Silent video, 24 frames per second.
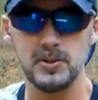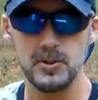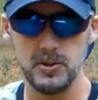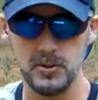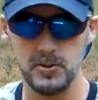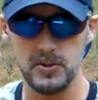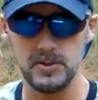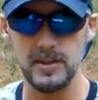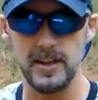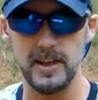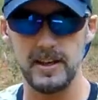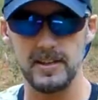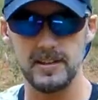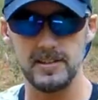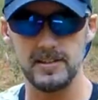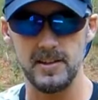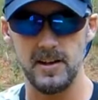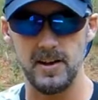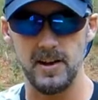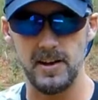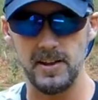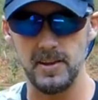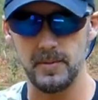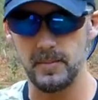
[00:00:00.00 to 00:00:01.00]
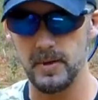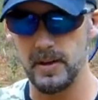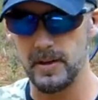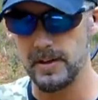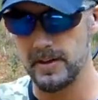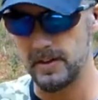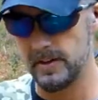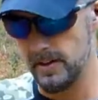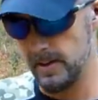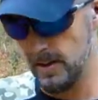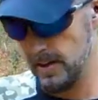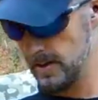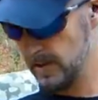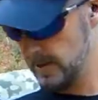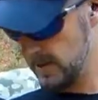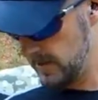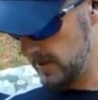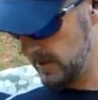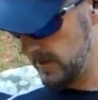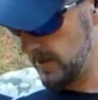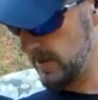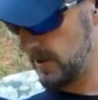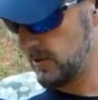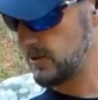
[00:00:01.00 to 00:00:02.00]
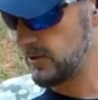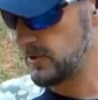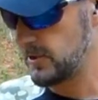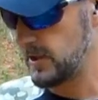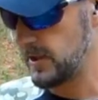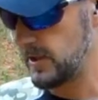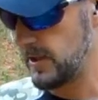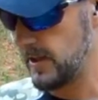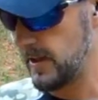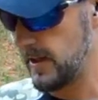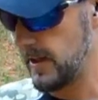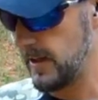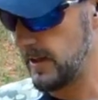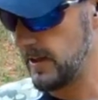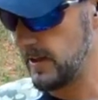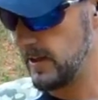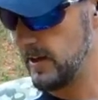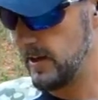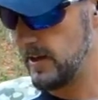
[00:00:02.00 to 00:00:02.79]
Two seconds on the money, and I'll show you that.